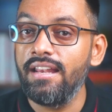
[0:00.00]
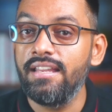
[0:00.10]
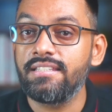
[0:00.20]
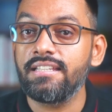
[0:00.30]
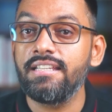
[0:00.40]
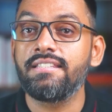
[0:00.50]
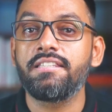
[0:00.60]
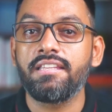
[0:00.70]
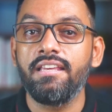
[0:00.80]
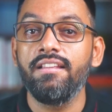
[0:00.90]
list is a
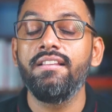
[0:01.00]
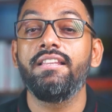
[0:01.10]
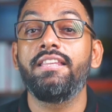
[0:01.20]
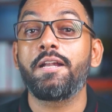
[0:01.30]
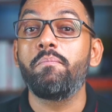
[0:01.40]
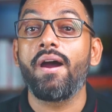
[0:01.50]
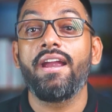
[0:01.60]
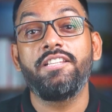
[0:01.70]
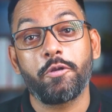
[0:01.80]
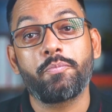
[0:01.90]
skill that
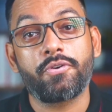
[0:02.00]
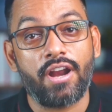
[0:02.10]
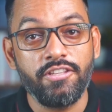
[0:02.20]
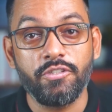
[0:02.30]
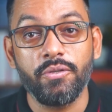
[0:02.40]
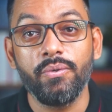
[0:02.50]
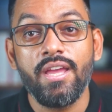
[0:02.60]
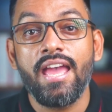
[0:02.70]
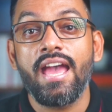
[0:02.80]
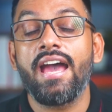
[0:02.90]
might surprise you,
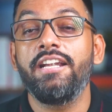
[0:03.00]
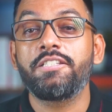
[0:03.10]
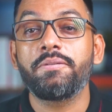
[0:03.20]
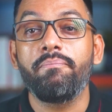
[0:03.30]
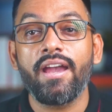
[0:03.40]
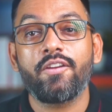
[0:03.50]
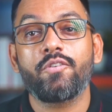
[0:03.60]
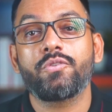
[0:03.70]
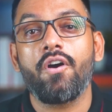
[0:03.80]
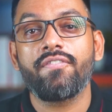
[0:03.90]
and it's
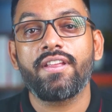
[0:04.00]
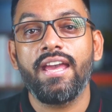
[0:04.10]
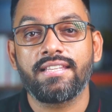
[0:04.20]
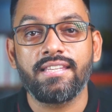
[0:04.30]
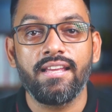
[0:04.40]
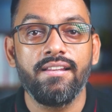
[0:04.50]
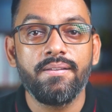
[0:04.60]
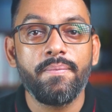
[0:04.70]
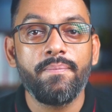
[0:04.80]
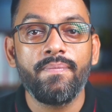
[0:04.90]
Microsoft Excel.
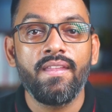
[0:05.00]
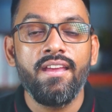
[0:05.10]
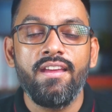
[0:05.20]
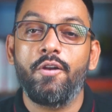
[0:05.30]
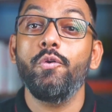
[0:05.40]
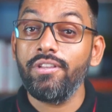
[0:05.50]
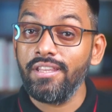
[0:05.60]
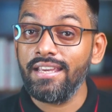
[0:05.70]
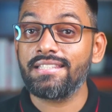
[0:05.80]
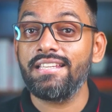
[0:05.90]
Now, do you
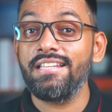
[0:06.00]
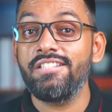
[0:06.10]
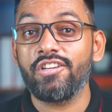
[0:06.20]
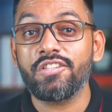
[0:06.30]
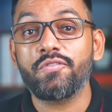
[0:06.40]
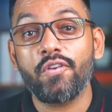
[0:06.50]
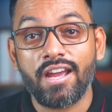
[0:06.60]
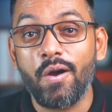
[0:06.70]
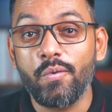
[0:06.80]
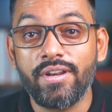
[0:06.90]
think Excel is just for
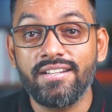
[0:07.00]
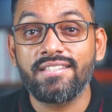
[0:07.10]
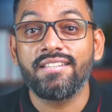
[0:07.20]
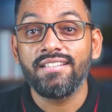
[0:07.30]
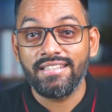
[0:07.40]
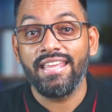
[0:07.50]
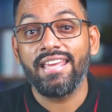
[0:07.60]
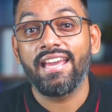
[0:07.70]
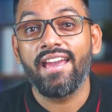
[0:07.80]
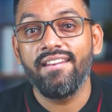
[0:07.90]
accountants? Think
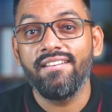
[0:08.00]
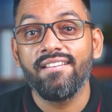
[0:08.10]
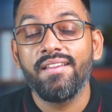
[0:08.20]
again.